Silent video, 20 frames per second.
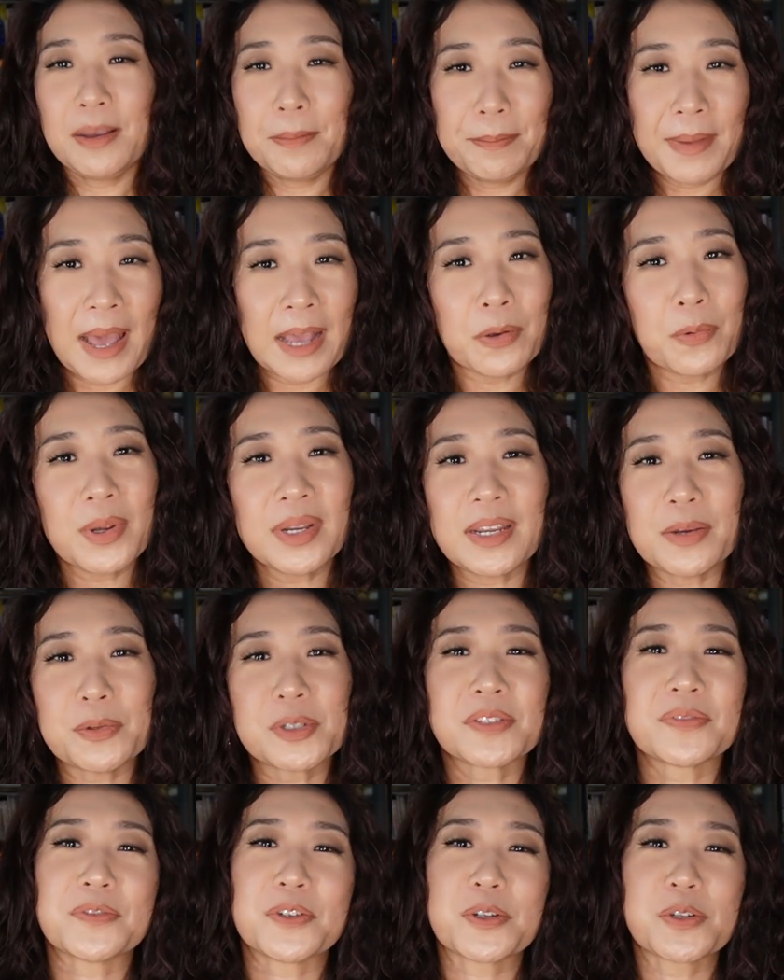Back when I
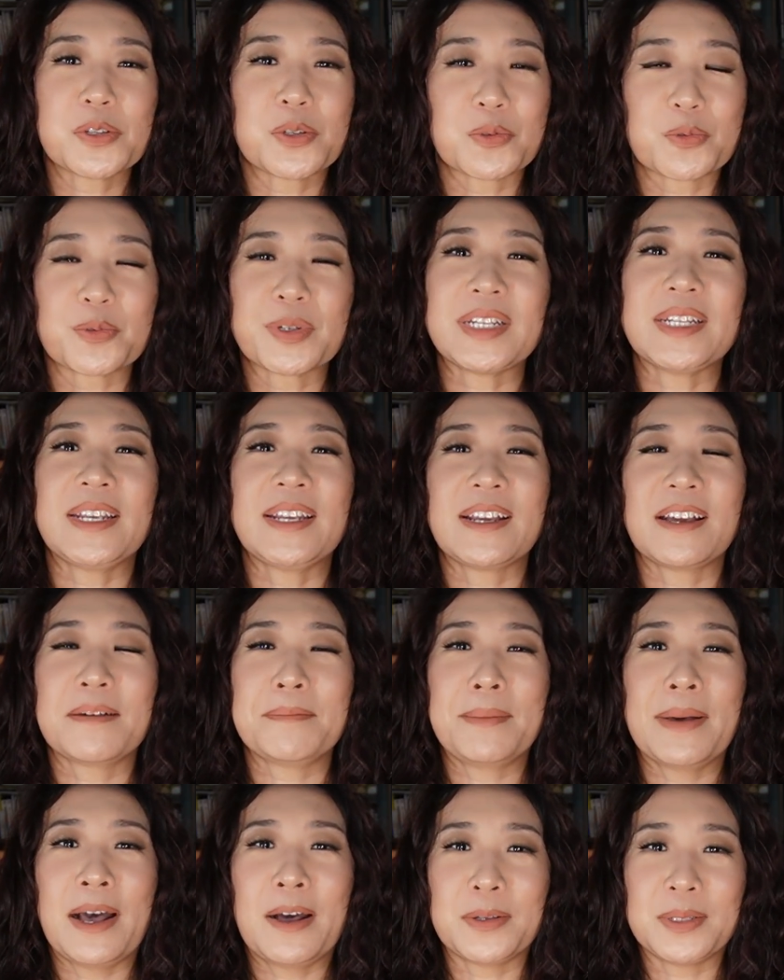was first reading
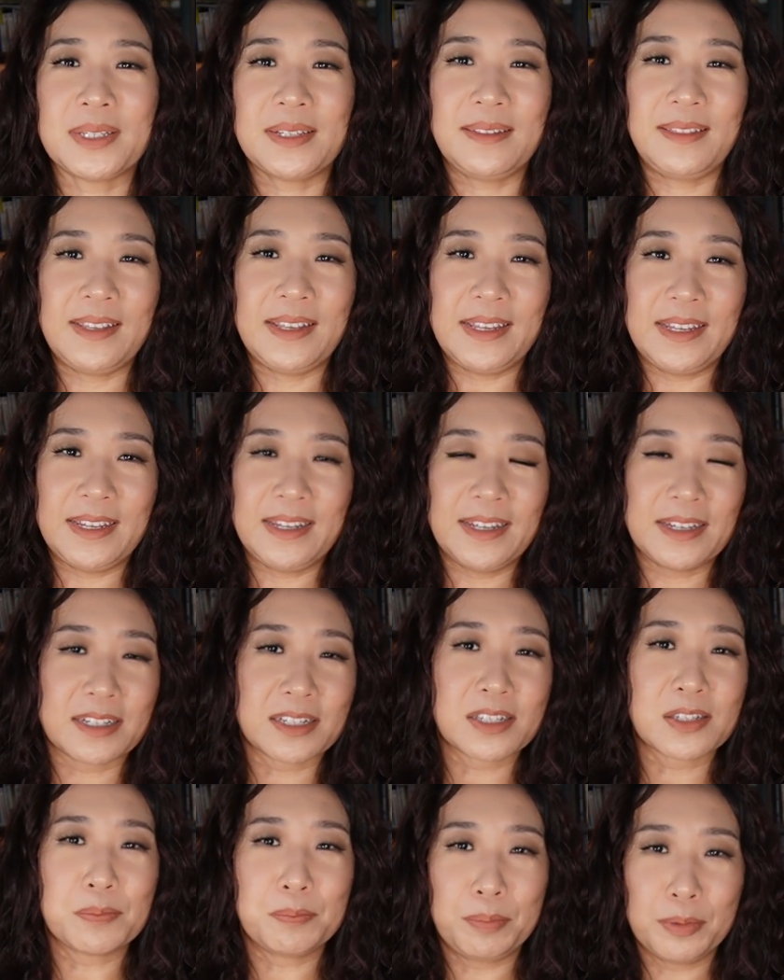about the
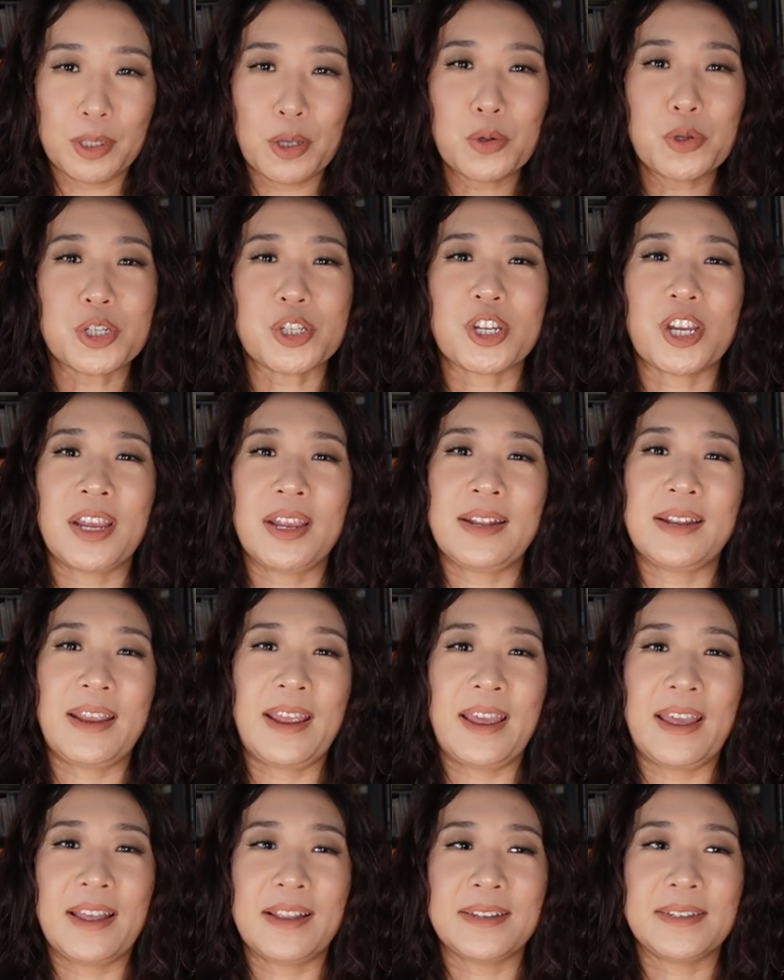explosion
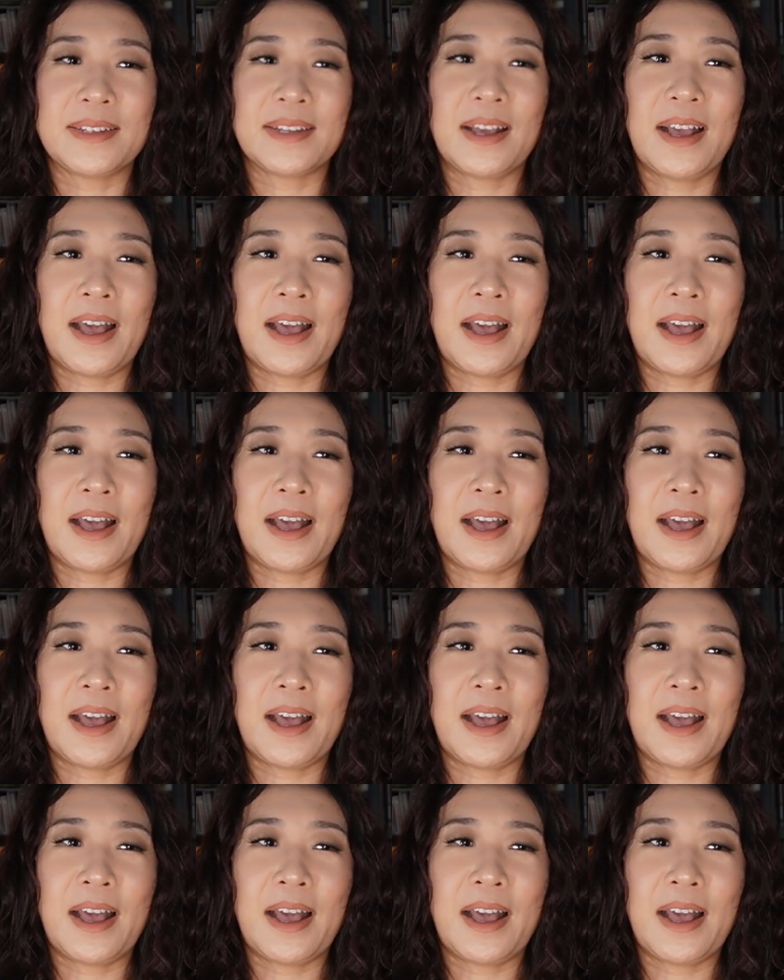and